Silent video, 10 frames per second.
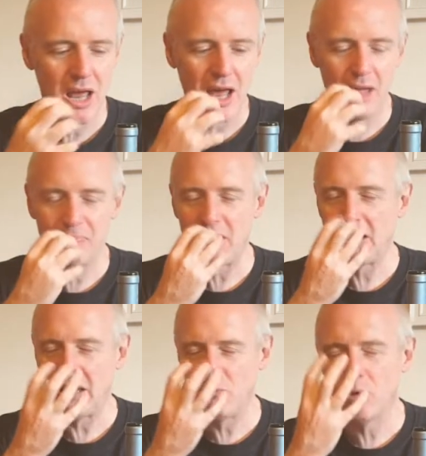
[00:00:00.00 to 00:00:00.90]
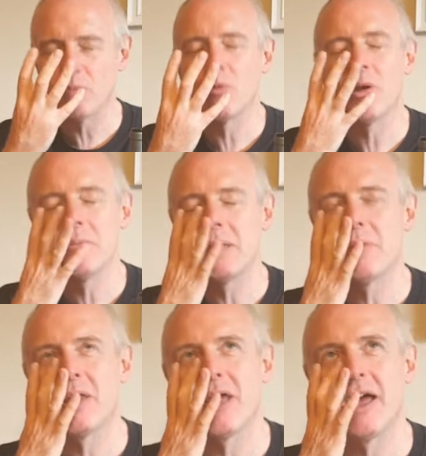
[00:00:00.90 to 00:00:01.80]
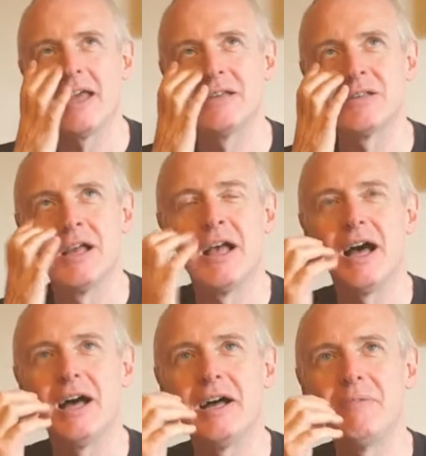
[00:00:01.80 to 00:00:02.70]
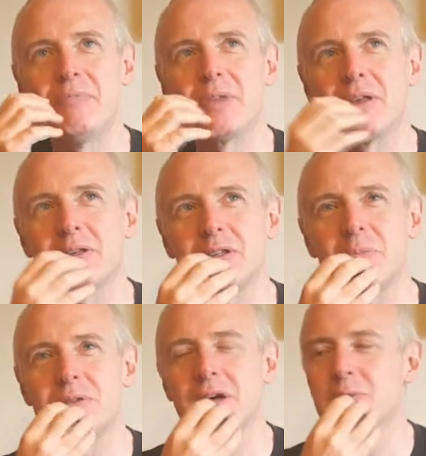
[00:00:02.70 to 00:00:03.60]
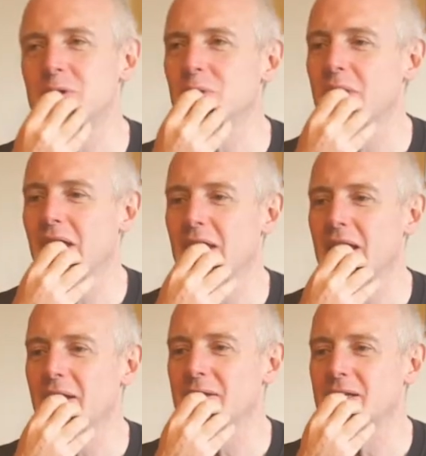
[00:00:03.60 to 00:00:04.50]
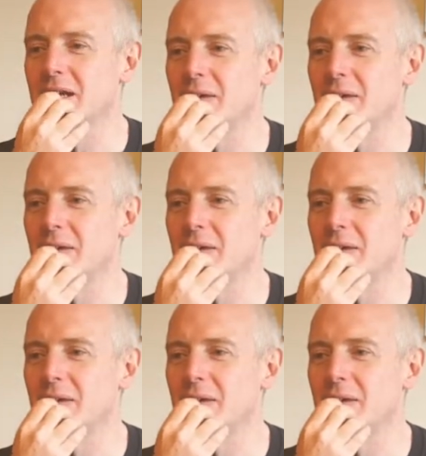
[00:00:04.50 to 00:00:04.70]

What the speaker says: What I mean by that is sometimes you'll get that.